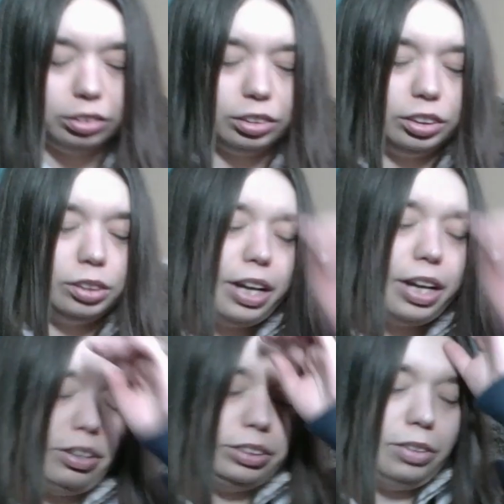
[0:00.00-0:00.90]
So I
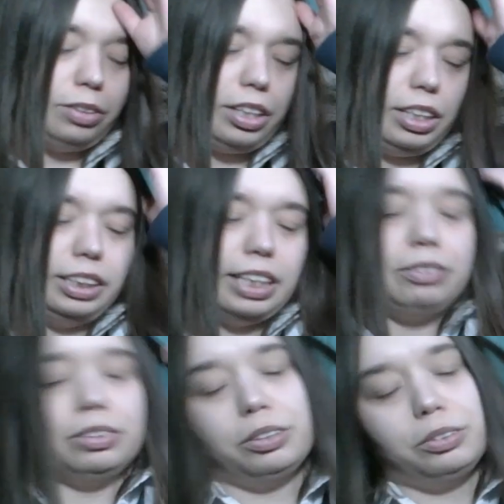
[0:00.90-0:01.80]
also got the
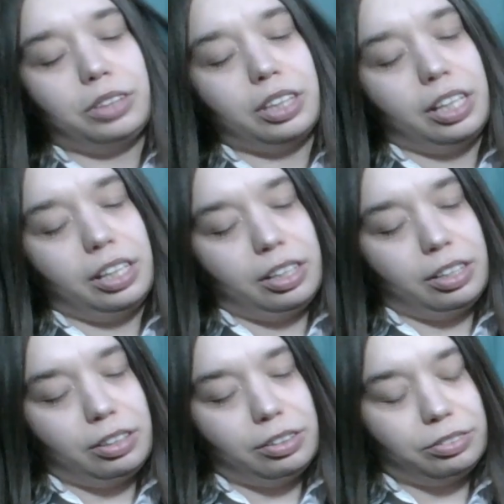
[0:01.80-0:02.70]
download
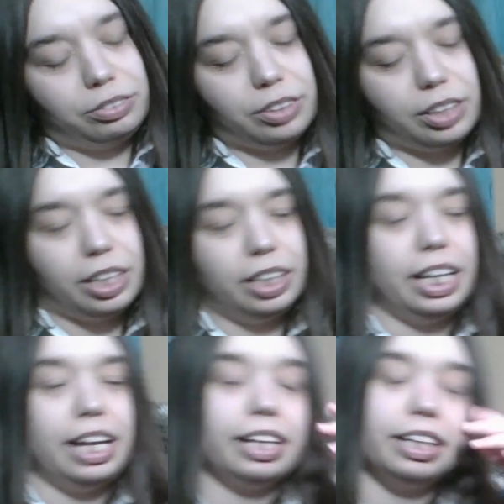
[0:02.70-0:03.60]
of a
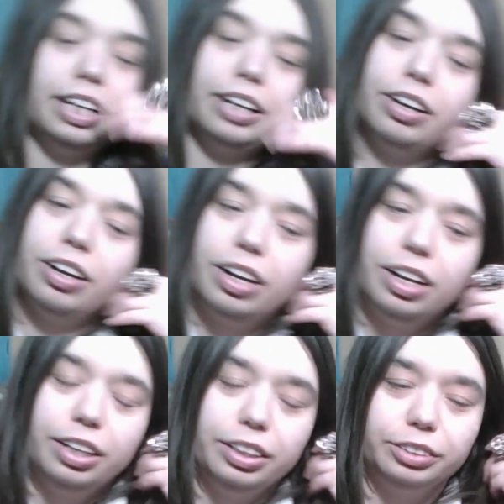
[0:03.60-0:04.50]
like Claire